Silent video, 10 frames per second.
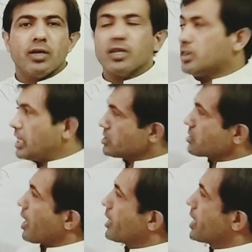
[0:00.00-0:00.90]
They
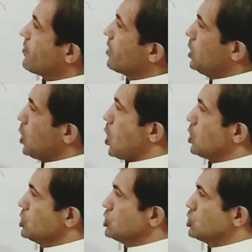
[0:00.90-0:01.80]
started giving
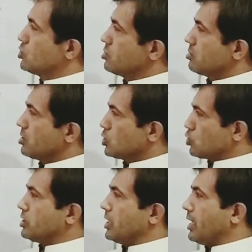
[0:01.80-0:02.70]
loans
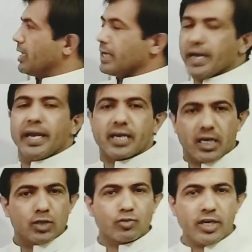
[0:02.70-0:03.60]
to the needy
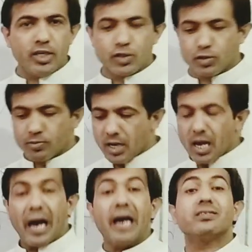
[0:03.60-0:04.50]
countries.
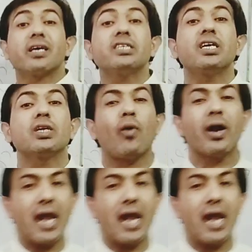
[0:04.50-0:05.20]
As a result, what